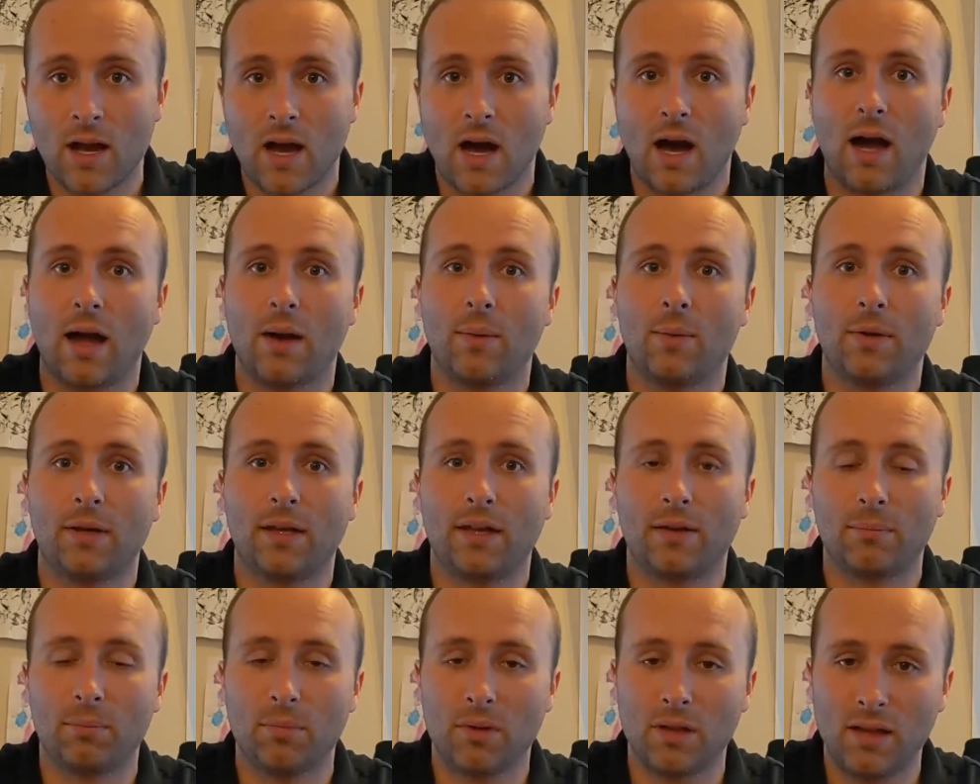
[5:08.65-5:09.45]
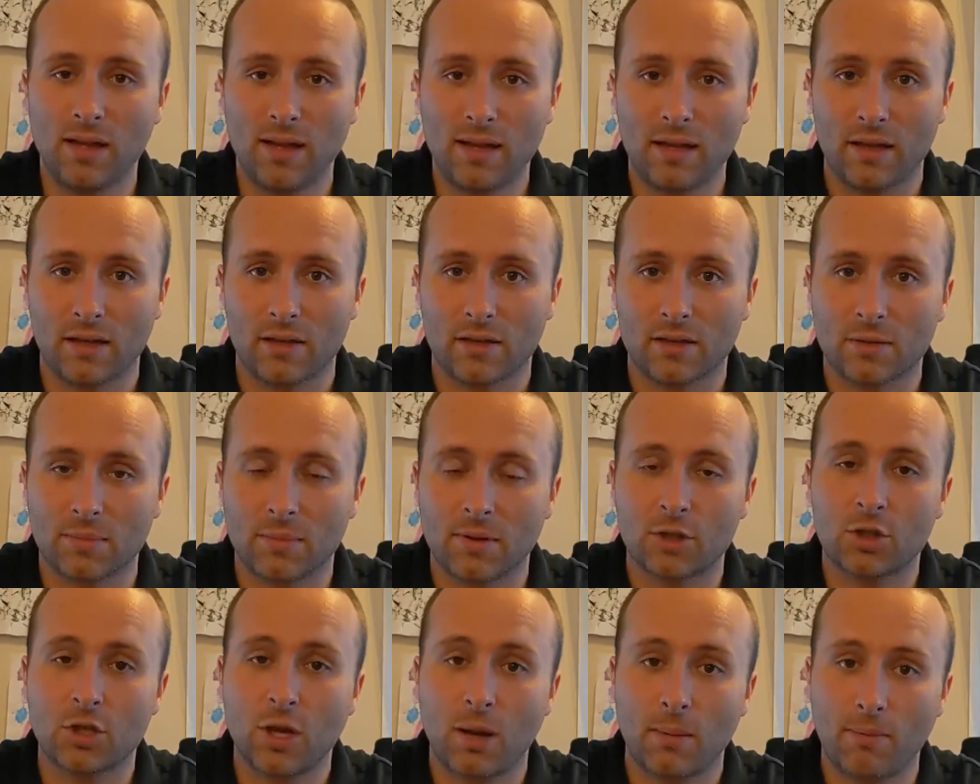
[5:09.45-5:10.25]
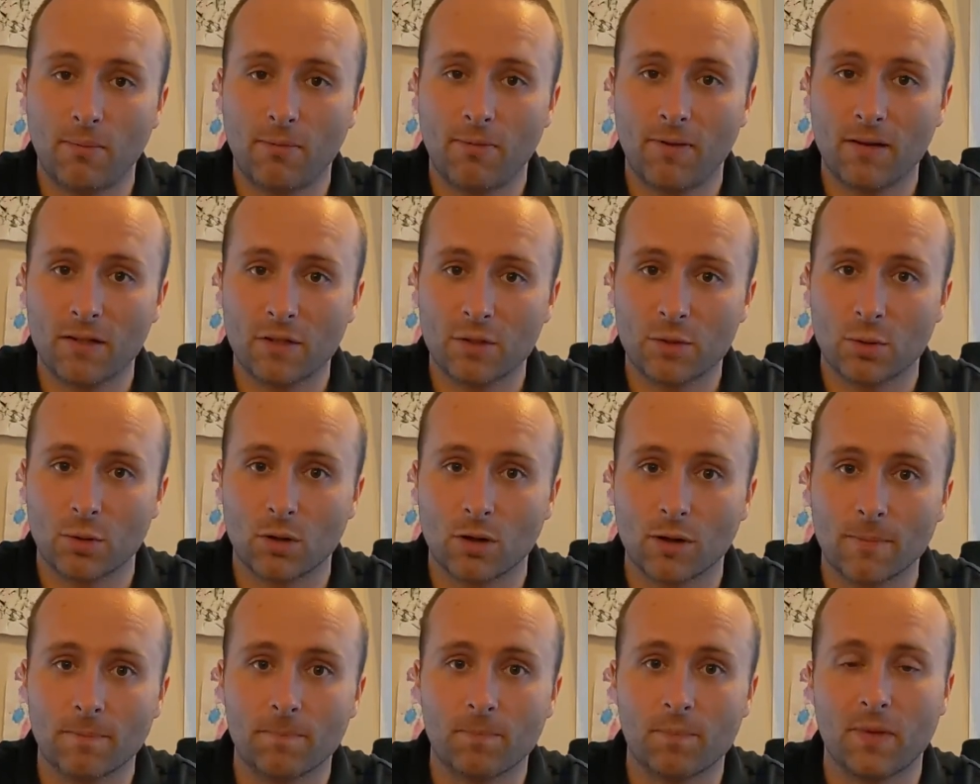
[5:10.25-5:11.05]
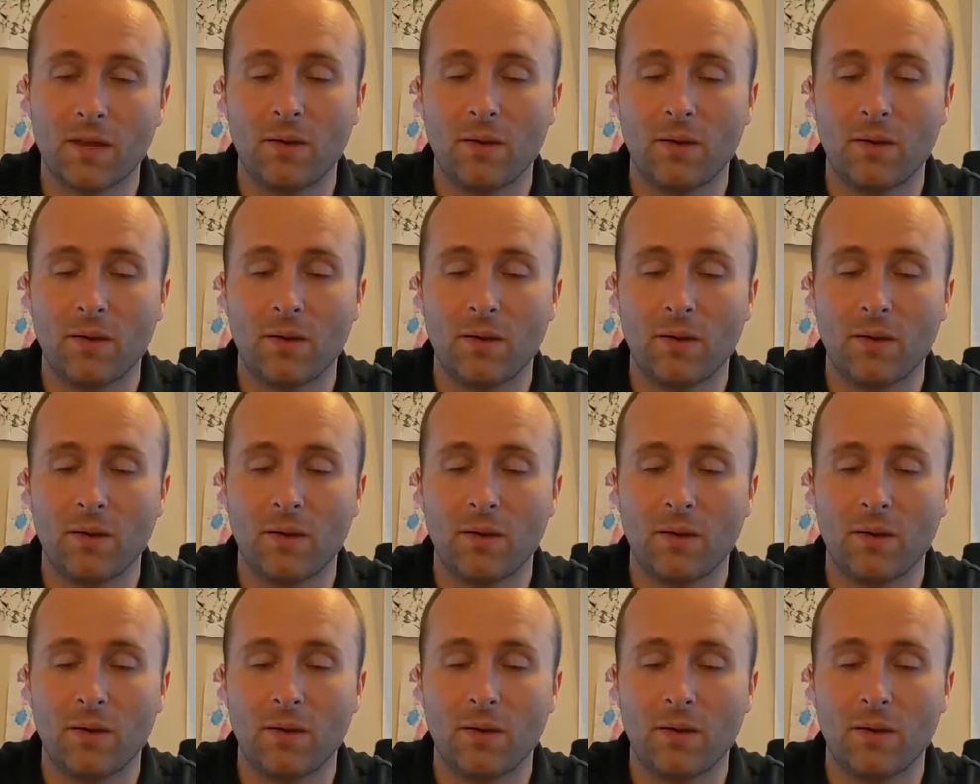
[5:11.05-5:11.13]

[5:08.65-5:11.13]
I would give them a link to my Shopify store.